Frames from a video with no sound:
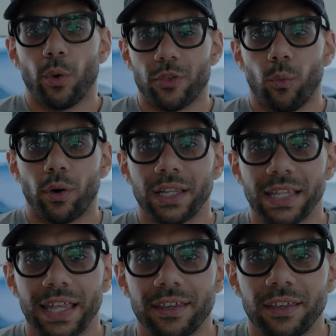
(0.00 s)
With one
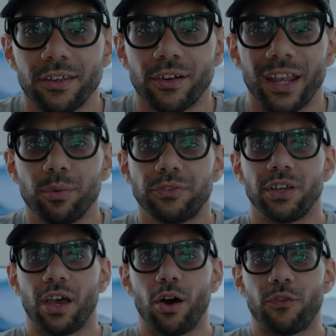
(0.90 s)
click, you're able to
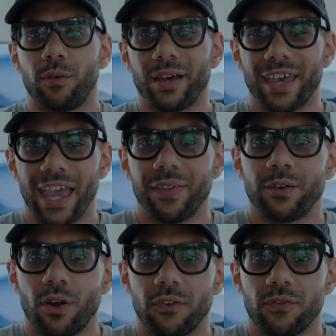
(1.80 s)
go from a Canon
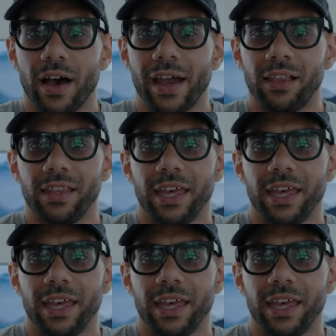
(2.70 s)
RAW file